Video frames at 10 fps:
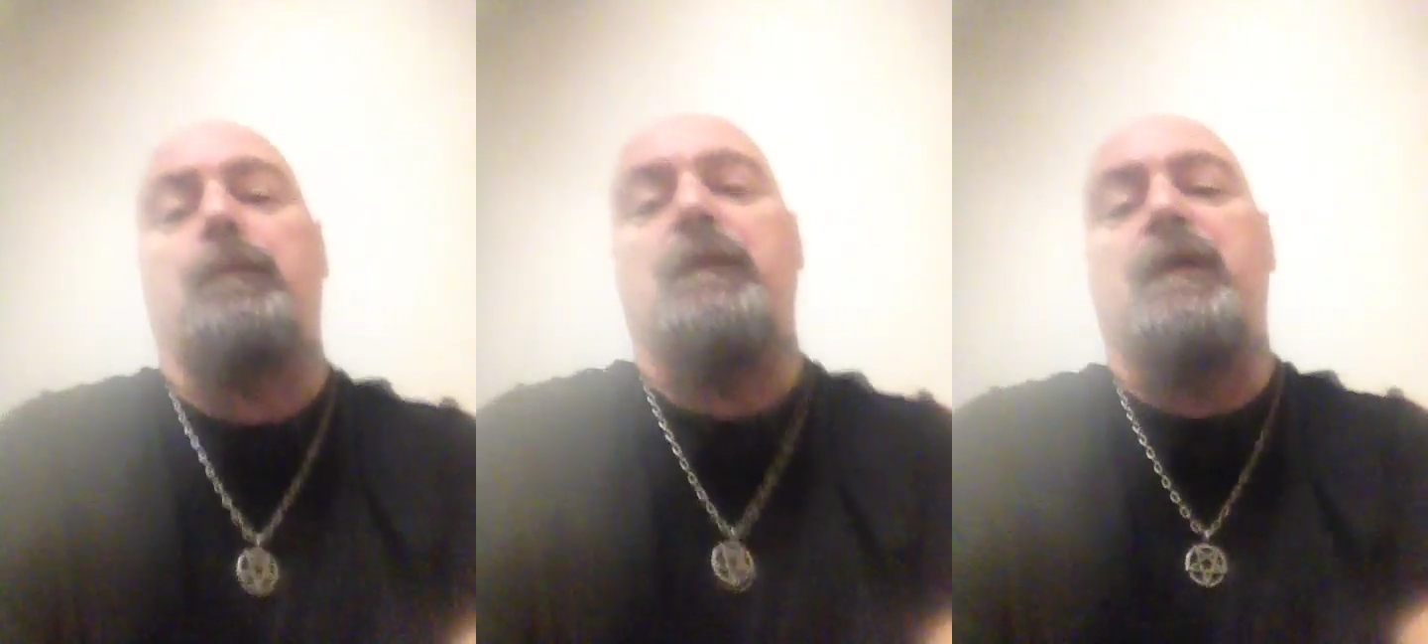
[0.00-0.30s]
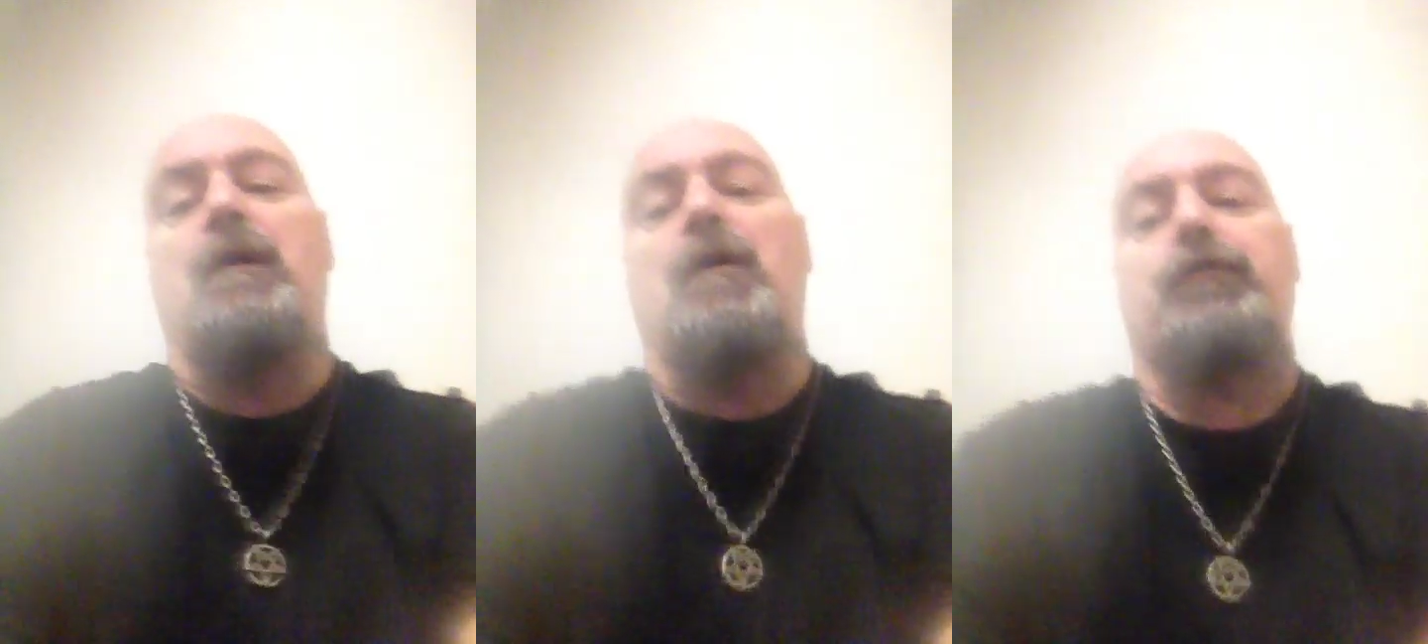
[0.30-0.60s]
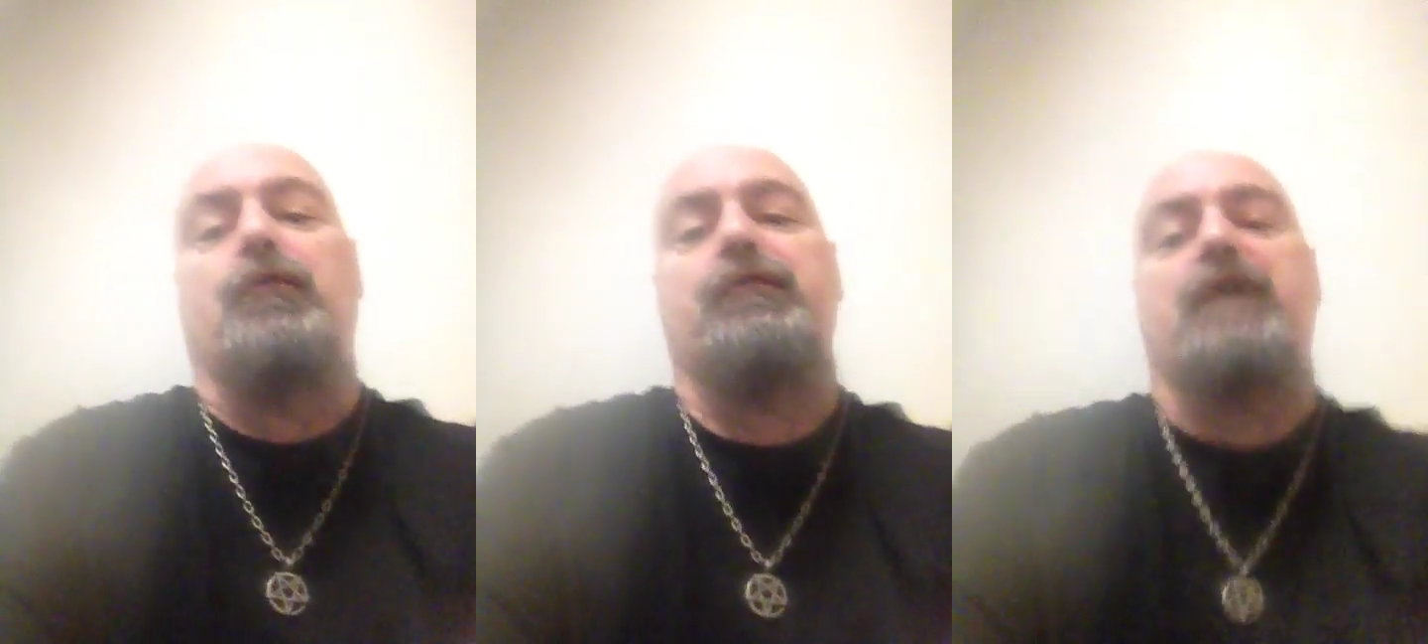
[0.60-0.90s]
they
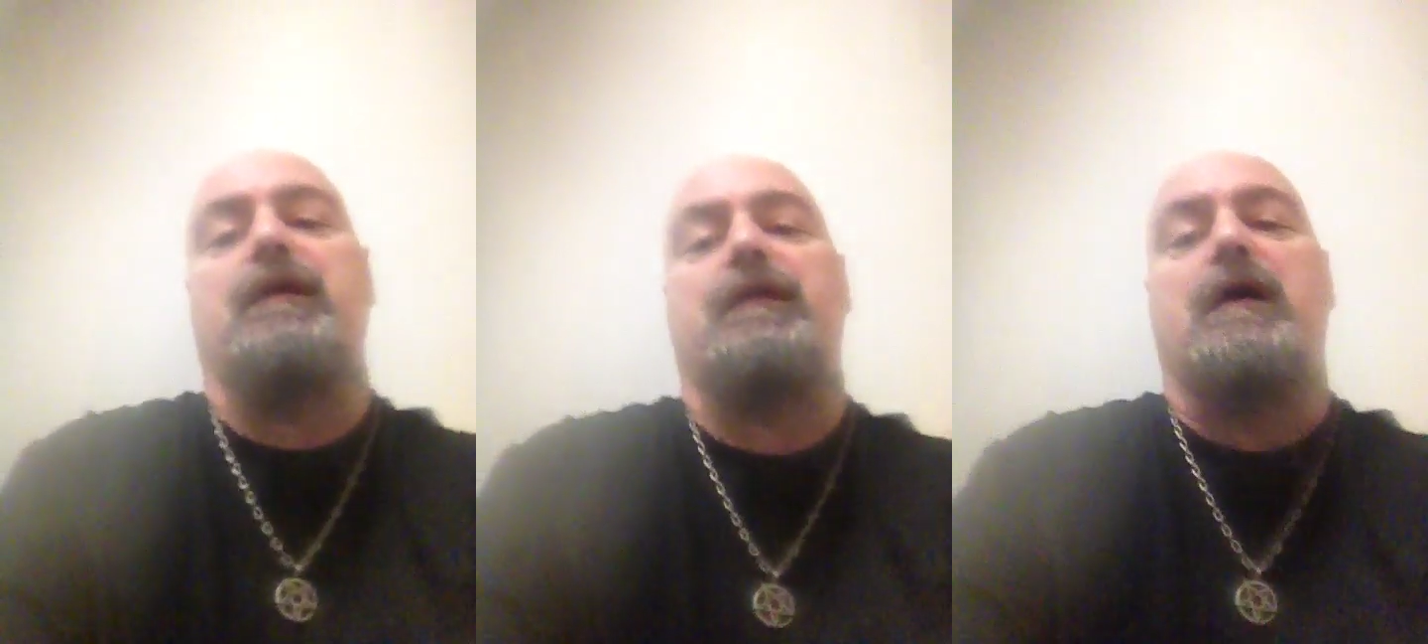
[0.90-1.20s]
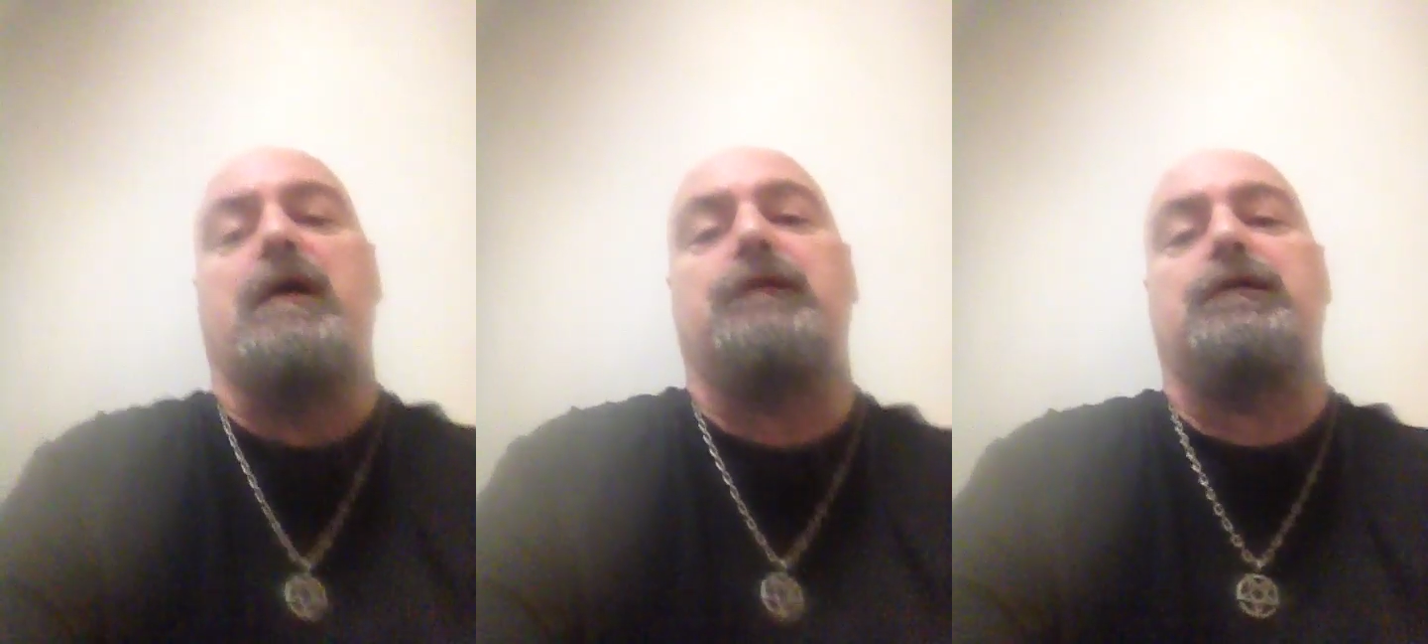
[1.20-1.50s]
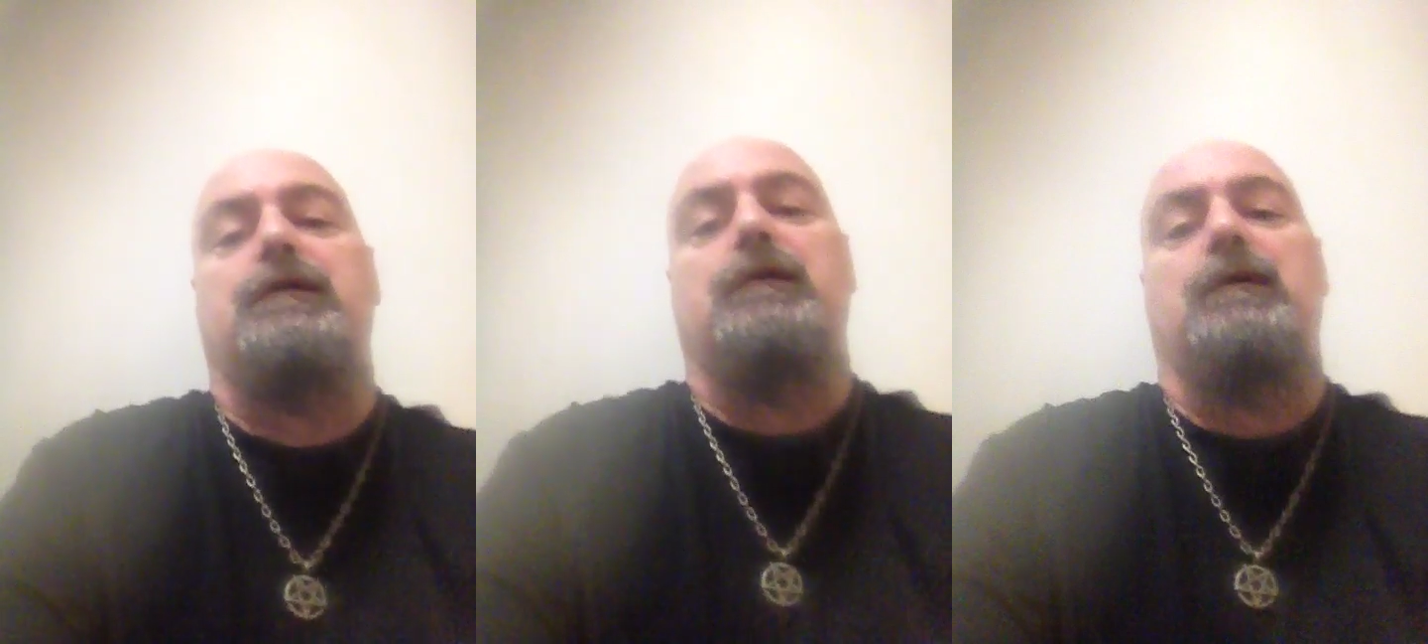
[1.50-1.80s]
also say
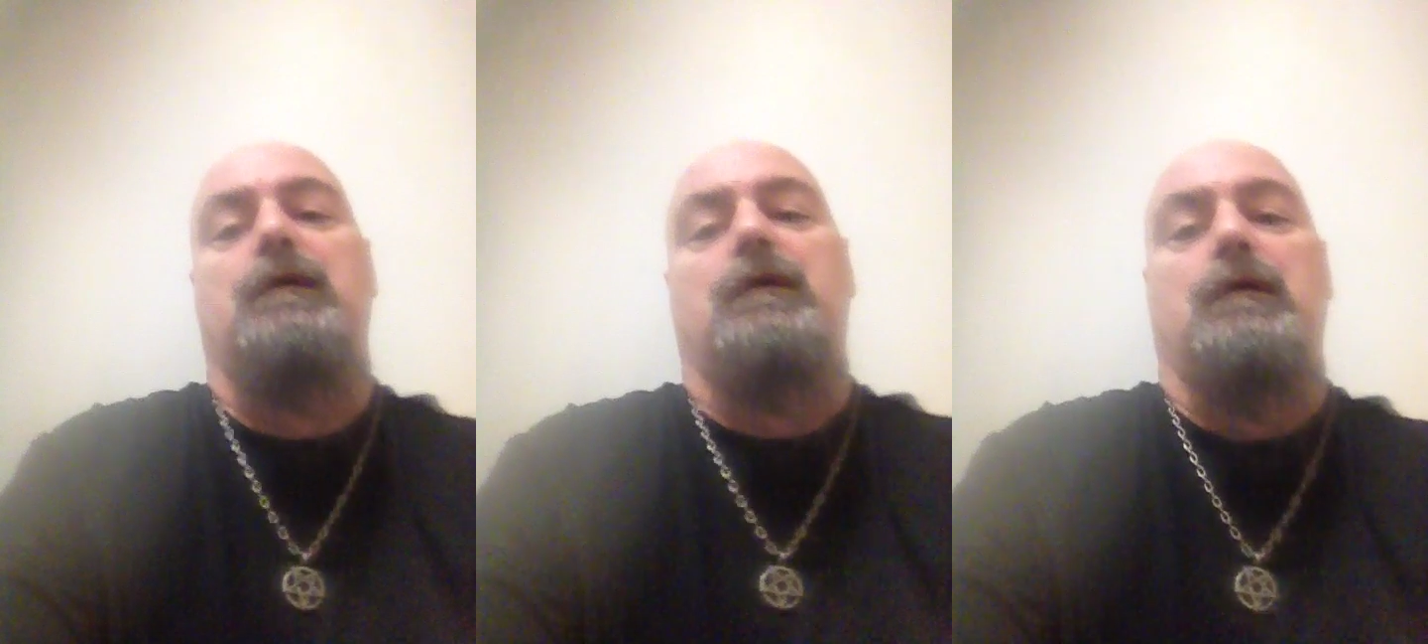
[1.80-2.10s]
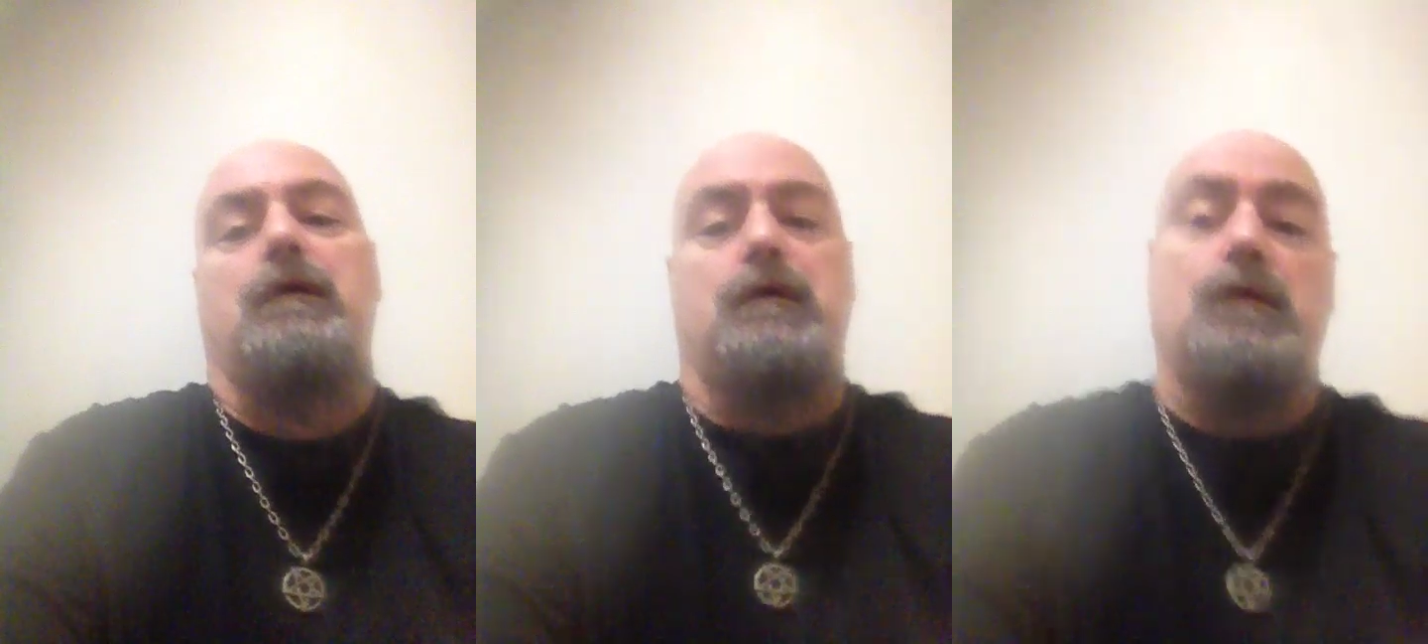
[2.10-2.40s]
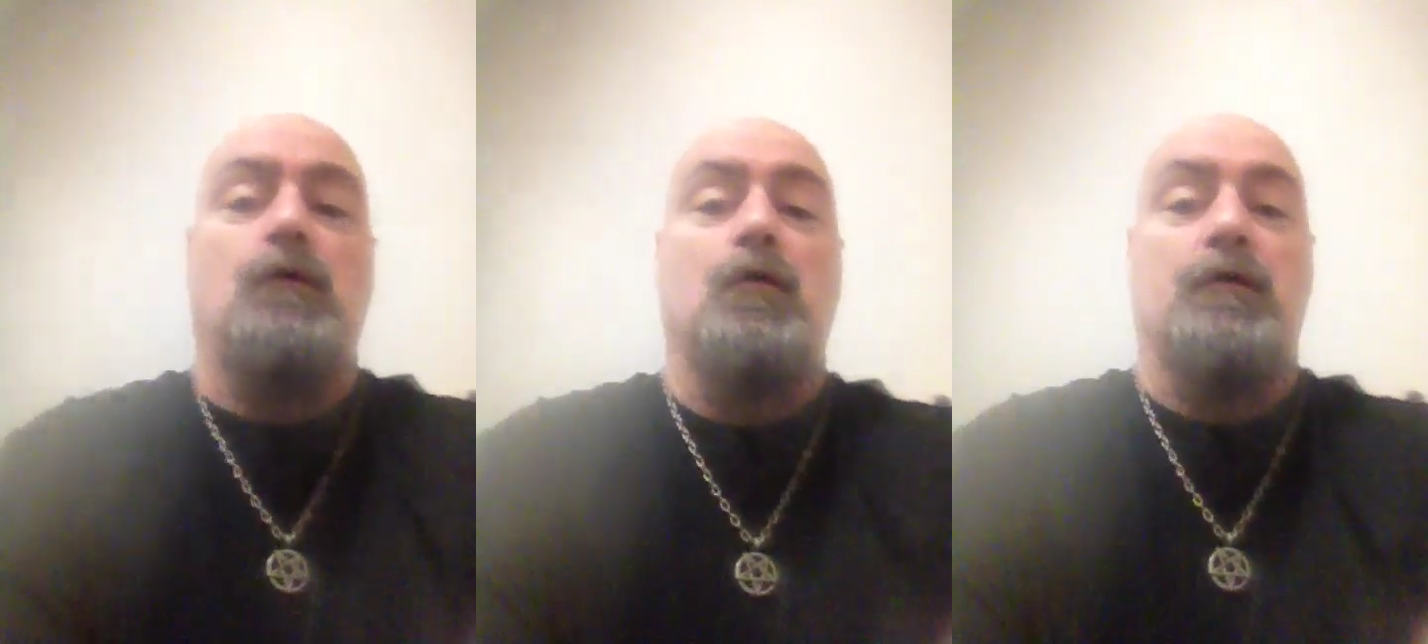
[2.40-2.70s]
that,
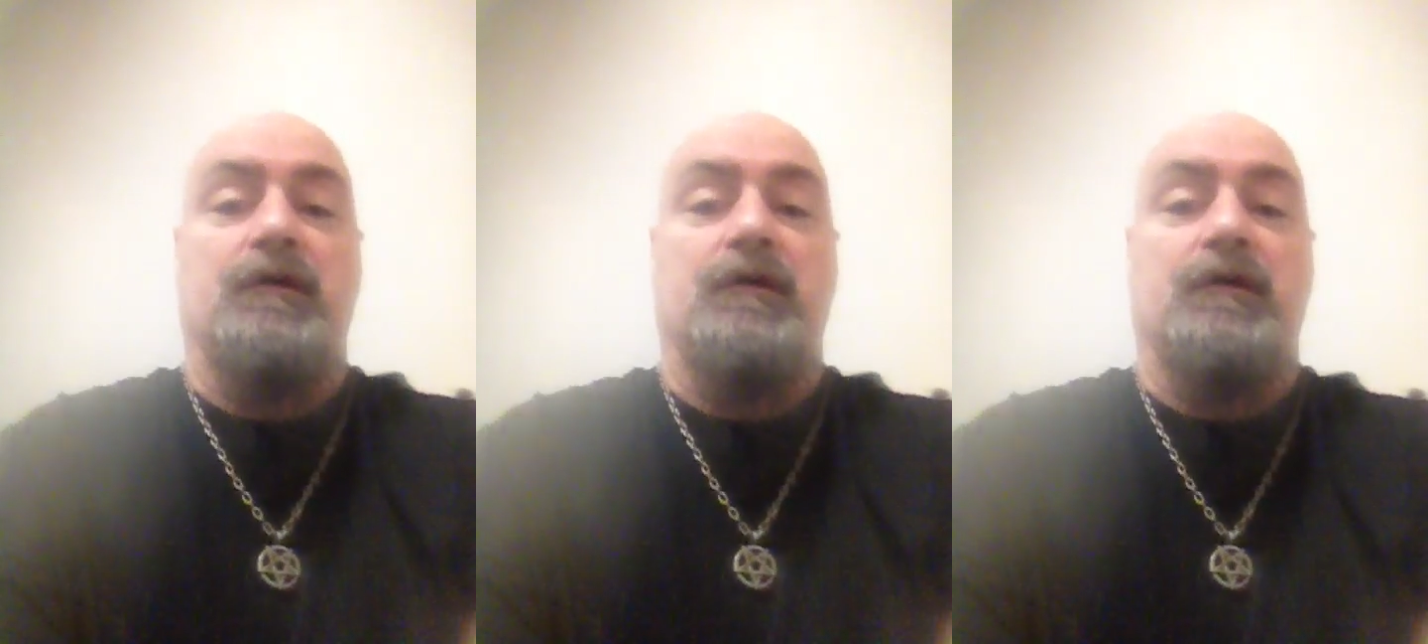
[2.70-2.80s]
or